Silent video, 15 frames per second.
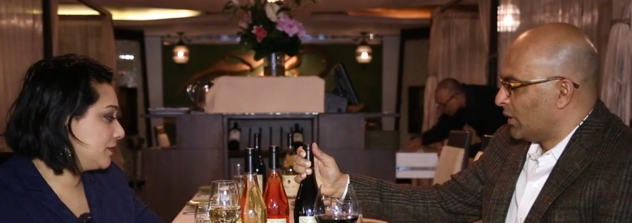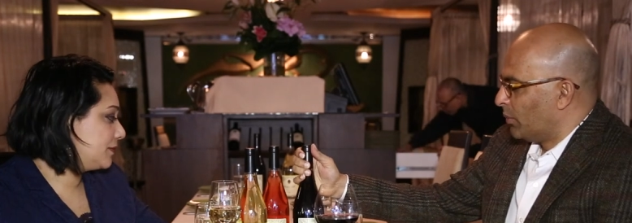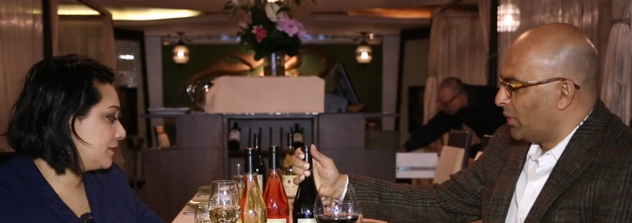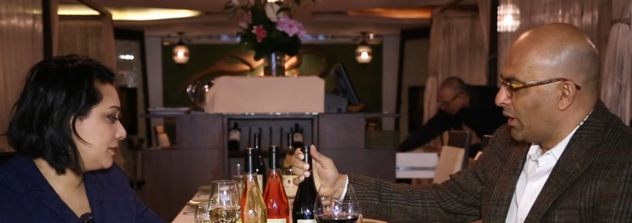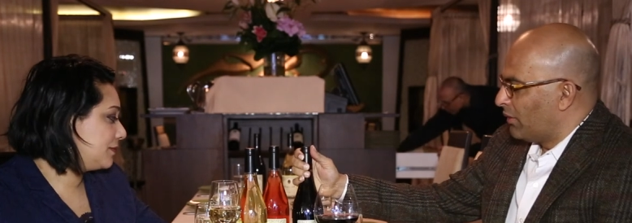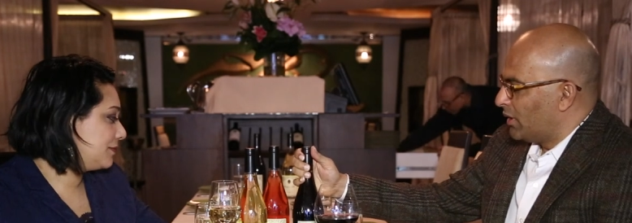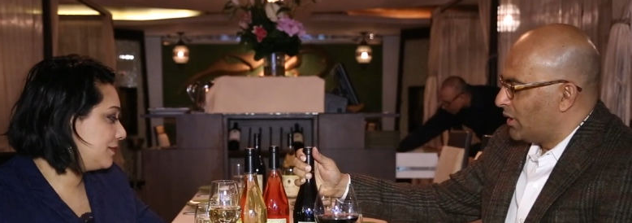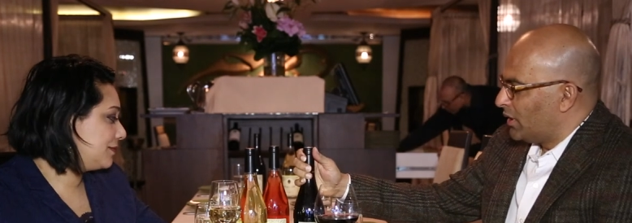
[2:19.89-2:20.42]
Speaker 1: We
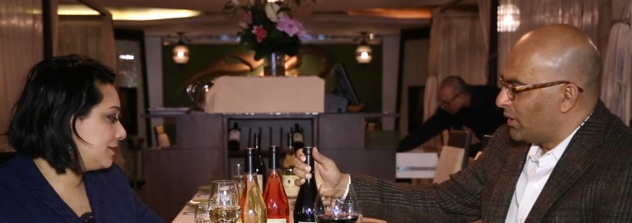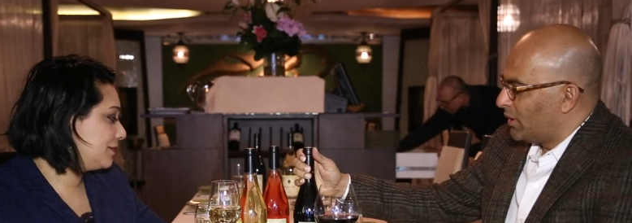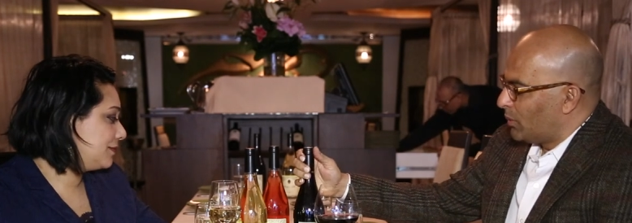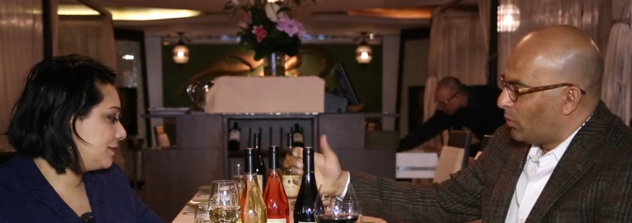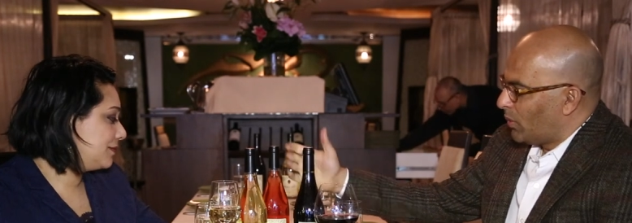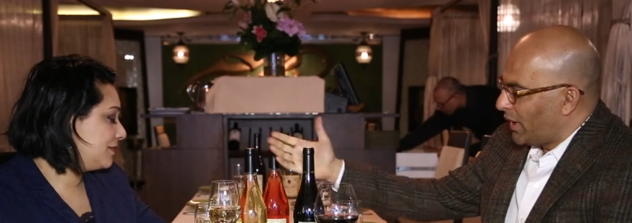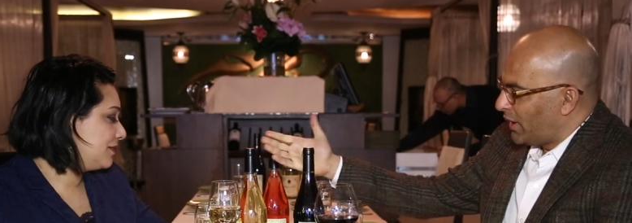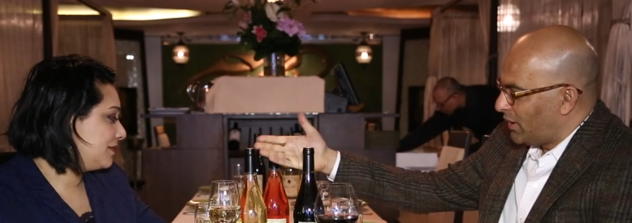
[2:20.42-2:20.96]
have a
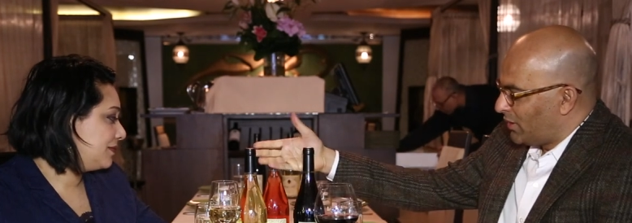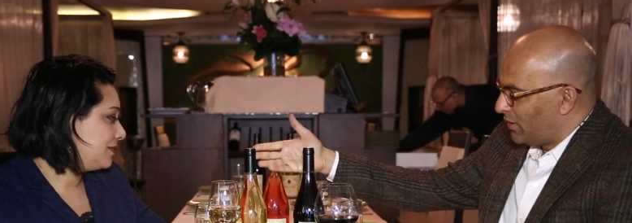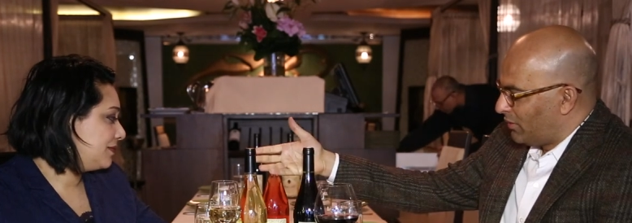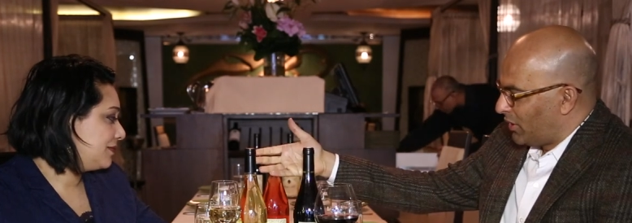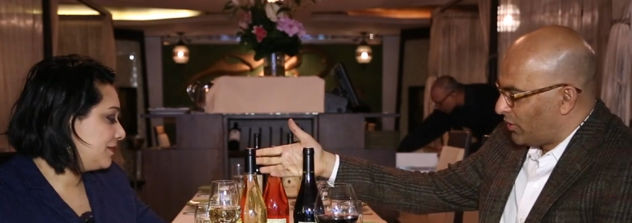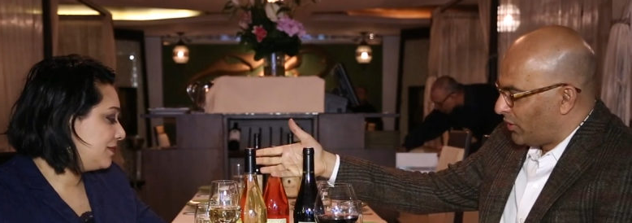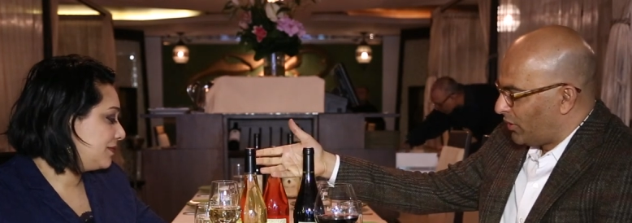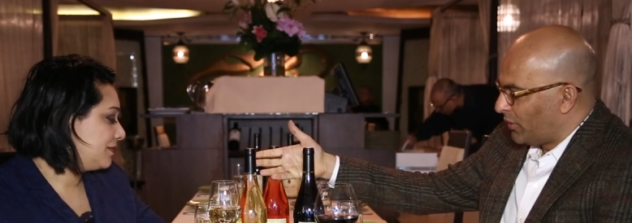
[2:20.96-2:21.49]
white,
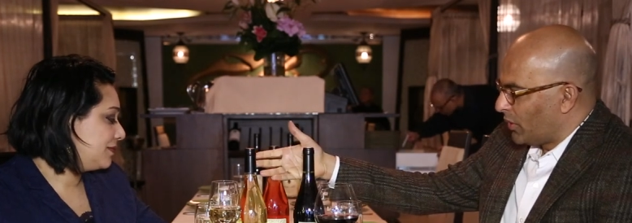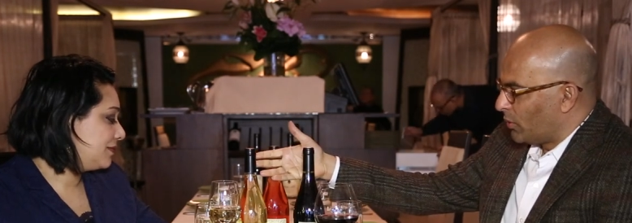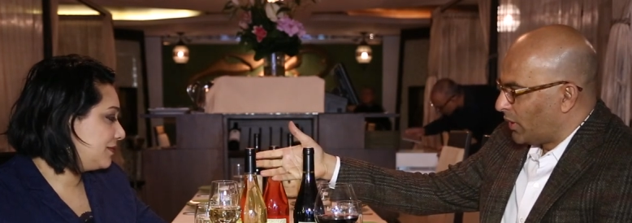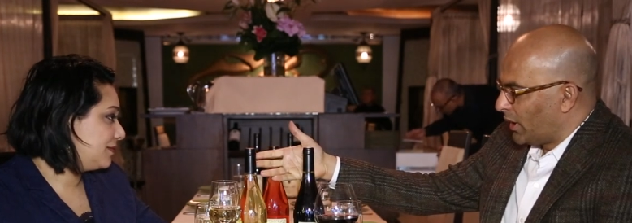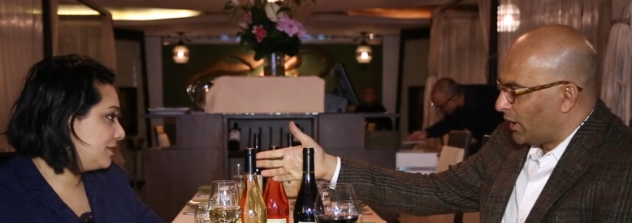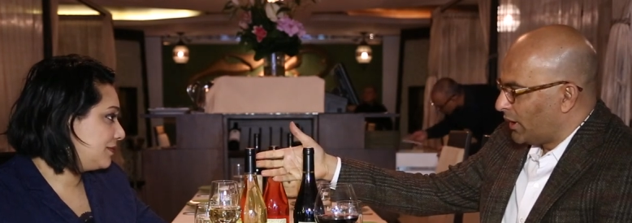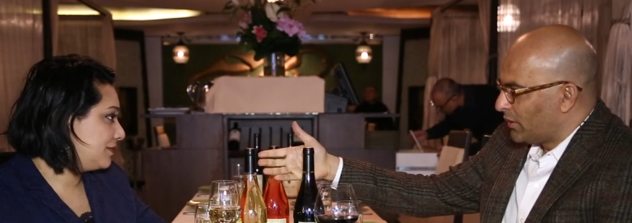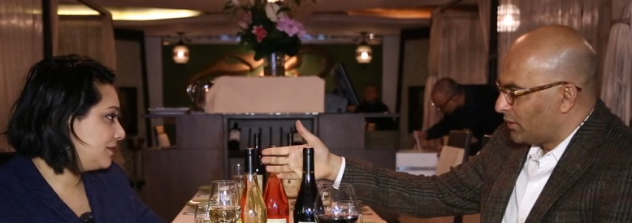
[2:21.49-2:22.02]
which is a
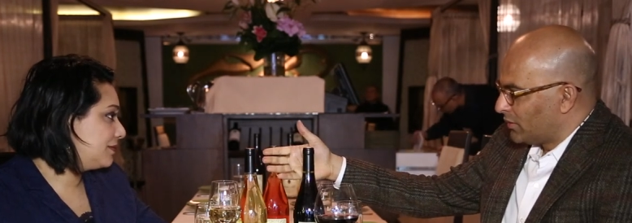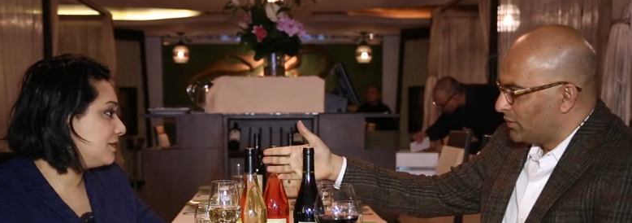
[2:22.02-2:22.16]
Viognier,